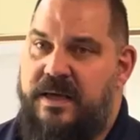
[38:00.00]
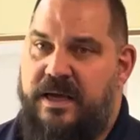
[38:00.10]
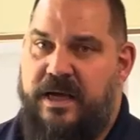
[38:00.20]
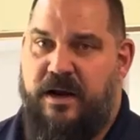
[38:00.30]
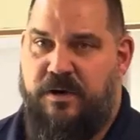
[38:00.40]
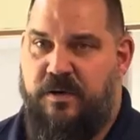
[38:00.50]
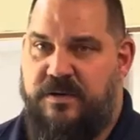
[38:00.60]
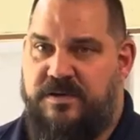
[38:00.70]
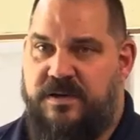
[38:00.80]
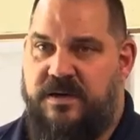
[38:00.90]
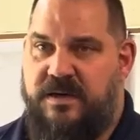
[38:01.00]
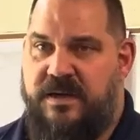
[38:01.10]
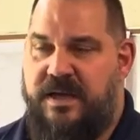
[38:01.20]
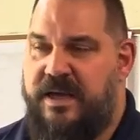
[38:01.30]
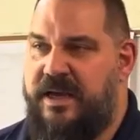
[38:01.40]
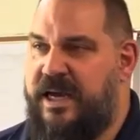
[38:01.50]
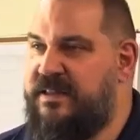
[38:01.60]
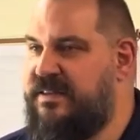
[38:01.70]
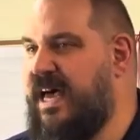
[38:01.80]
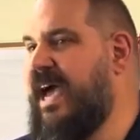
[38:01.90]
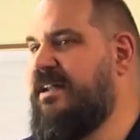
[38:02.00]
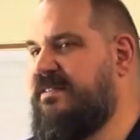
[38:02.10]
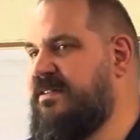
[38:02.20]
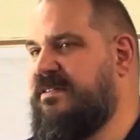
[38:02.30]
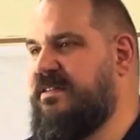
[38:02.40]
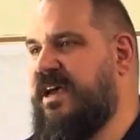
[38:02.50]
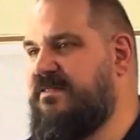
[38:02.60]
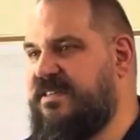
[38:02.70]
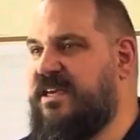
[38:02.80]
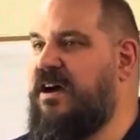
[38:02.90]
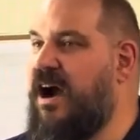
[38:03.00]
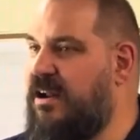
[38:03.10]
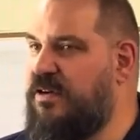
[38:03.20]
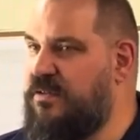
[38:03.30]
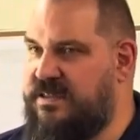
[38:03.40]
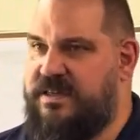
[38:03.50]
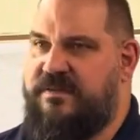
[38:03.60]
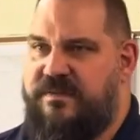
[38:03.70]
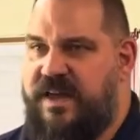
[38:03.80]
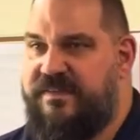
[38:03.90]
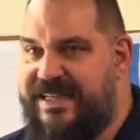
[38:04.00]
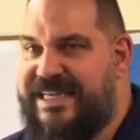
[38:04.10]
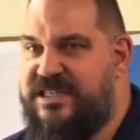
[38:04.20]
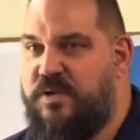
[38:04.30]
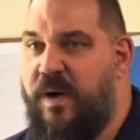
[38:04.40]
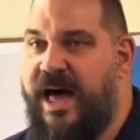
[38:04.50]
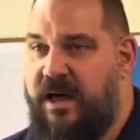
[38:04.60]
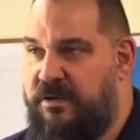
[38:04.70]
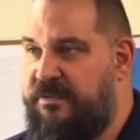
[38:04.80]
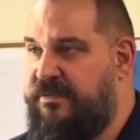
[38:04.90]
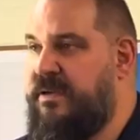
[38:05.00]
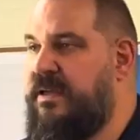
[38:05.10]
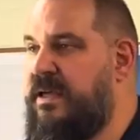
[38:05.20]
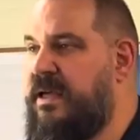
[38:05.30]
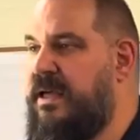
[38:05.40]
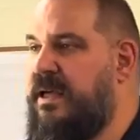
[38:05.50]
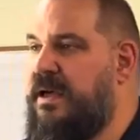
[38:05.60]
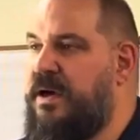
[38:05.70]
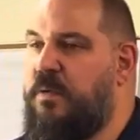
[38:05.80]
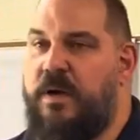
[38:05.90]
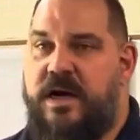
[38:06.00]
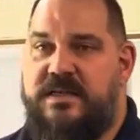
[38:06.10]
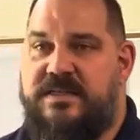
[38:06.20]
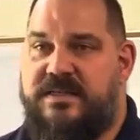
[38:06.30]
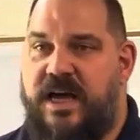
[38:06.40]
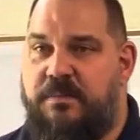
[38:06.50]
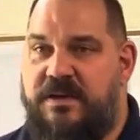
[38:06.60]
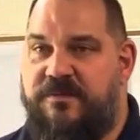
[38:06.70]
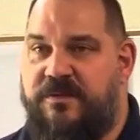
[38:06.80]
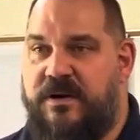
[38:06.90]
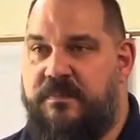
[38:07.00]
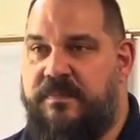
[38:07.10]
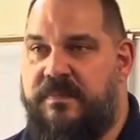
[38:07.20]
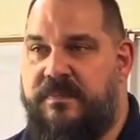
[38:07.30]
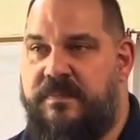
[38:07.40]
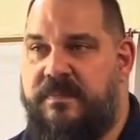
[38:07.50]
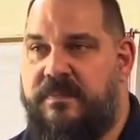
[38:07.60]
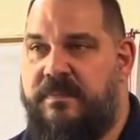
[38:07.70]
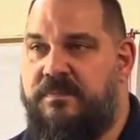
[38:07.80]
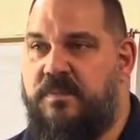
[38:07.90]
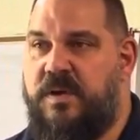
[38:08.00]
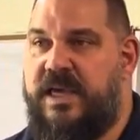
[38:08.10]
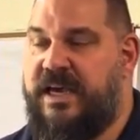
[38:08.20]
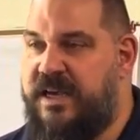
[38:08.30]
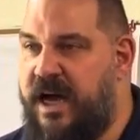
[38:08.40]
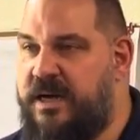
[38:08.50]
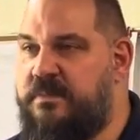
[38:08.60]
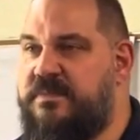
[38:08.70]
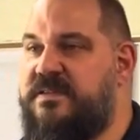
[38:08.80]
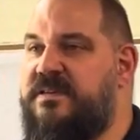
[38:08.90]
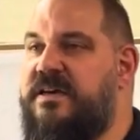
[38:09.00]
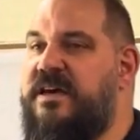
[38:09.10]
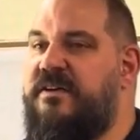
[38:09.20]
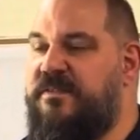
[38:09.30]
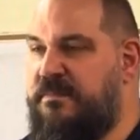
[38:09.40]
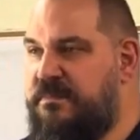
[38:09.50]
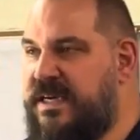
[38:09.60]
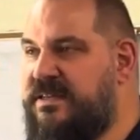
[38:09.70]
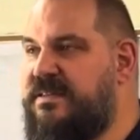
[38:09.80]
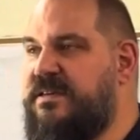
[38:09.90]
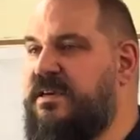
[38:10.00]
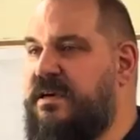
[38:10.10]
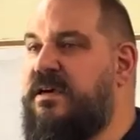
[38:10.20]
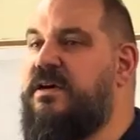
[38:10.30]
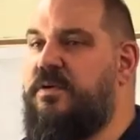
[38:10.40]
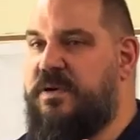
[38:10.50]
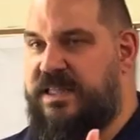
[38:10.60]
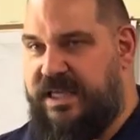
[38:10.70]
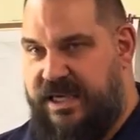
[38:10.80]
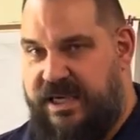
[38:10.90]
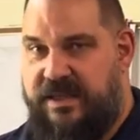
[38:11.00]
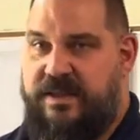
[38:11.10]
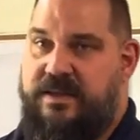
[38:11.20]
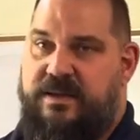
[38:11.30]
in our culture? And scientists, I've seen articles at least 12. Where is this coming from? It comes from mixing with the heathen